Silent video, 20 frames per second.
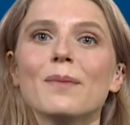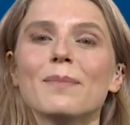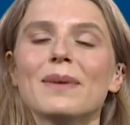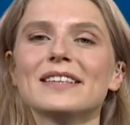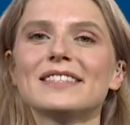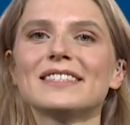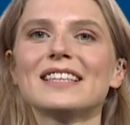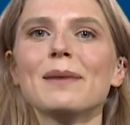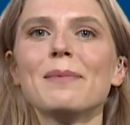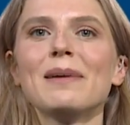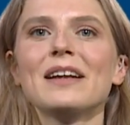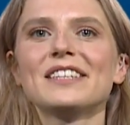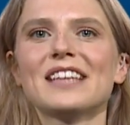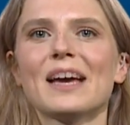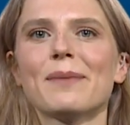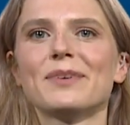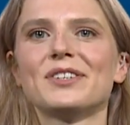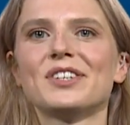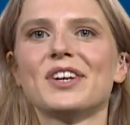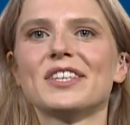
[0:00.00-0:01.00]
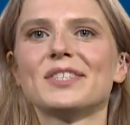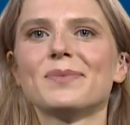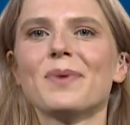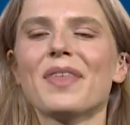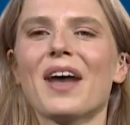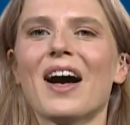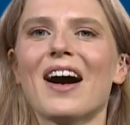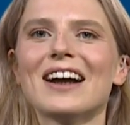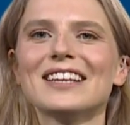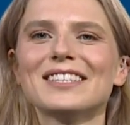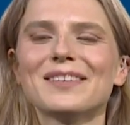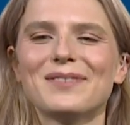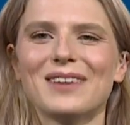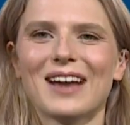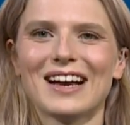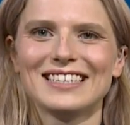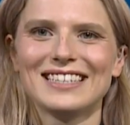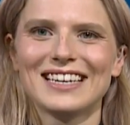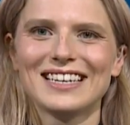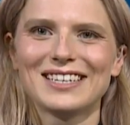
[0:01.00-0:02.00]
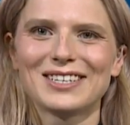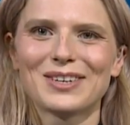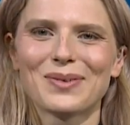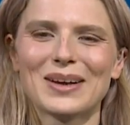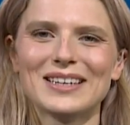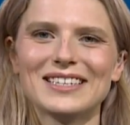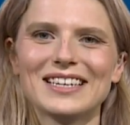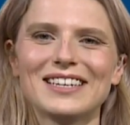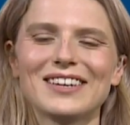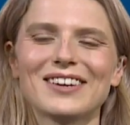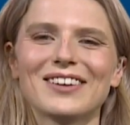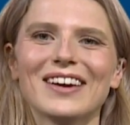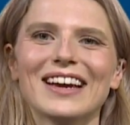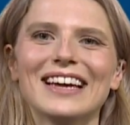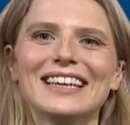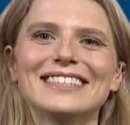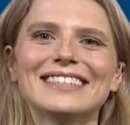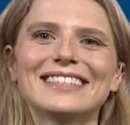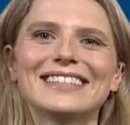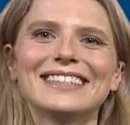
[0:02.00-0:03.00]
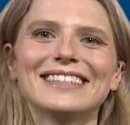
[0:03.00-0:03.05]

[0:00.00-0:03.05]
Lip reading: but similar temperatures with highs of 19 to 20 degrees.